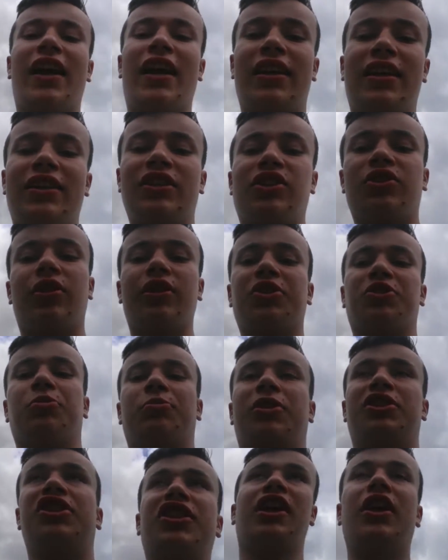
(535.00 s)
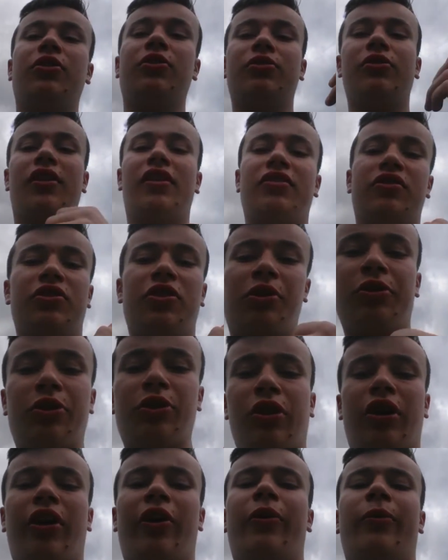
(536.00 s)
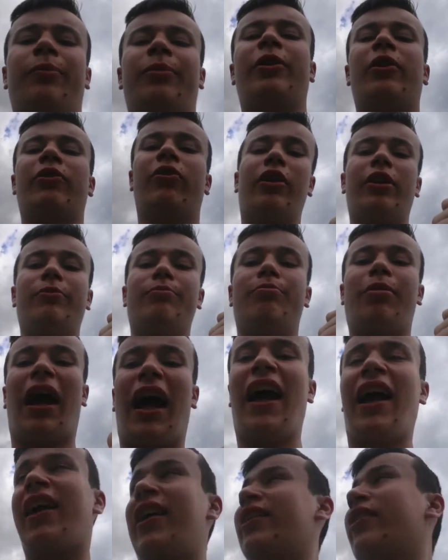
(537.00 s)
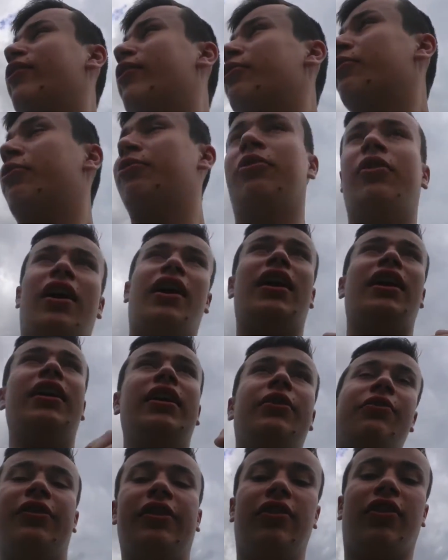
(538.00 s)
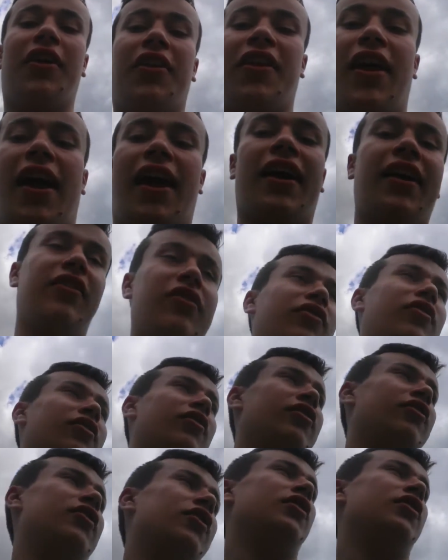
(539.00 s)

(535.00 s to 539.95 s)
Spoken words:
get any strikes on my channel, no copyright bans or anything like that.